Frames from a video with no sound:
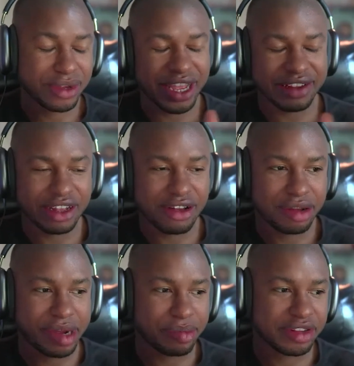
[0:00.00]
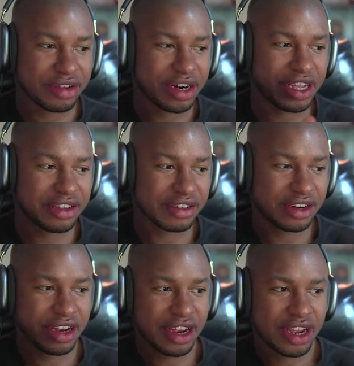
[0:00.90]
they call them opportunities
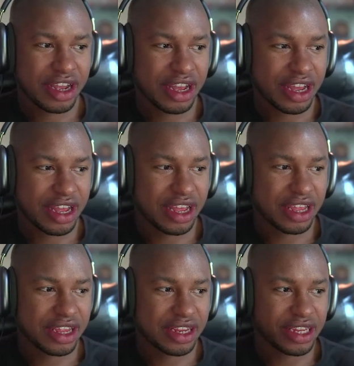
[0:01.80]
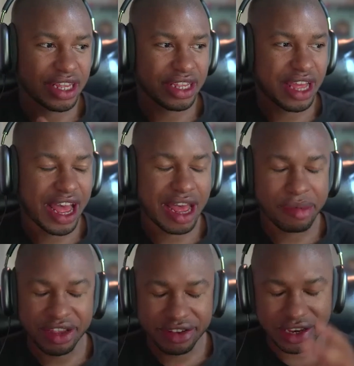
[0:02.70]
or
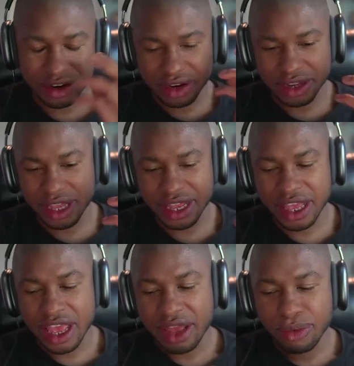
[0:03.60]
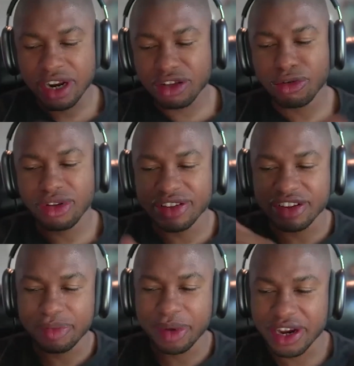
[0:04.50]
hobbies, and one of the coolest
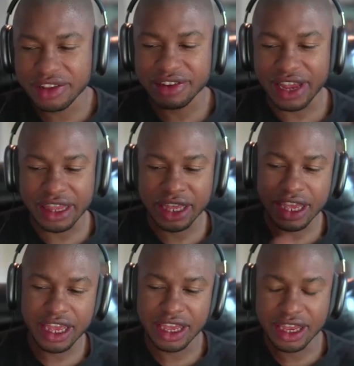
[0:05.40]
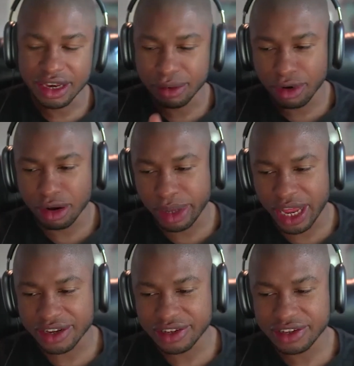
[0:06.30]
experiences I think in
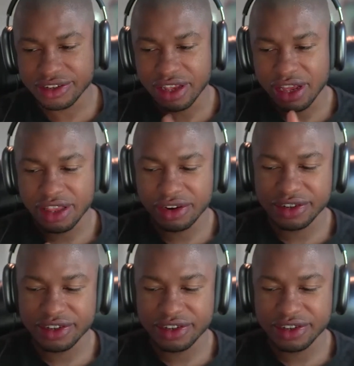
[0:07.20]
Roblox is there's